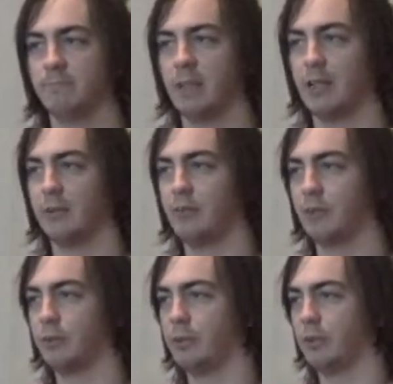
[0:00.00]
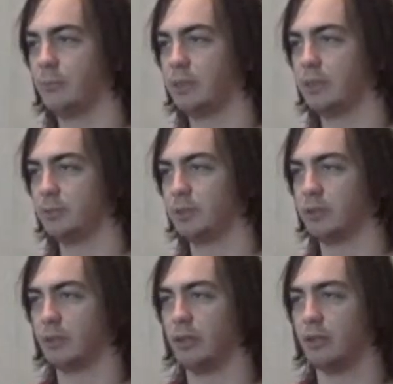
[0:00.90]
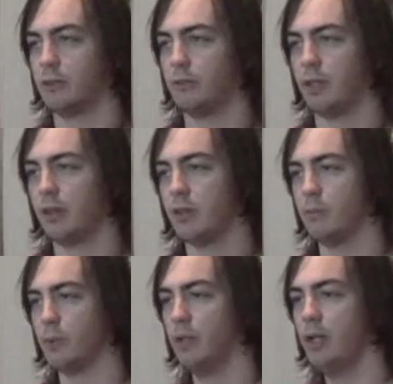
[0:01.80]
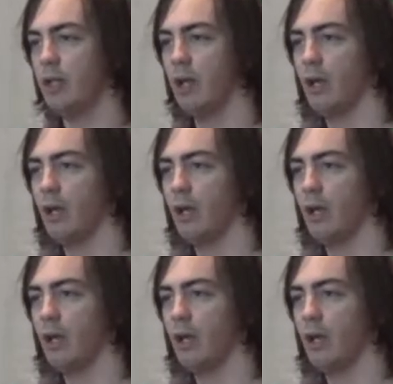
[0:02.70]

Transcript: I don't have a coin on me, so I'm just going to go with the boy.